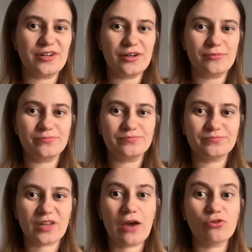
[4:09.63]
I would like
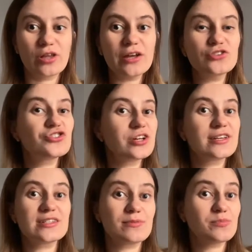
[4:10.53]
to share some
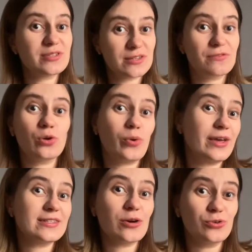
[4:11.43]
specific ways how you
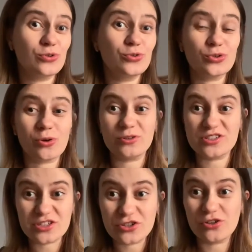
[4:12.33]
could continue
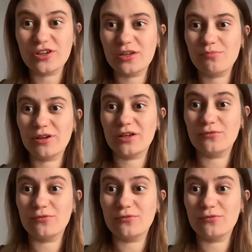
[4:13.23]
keeping involved.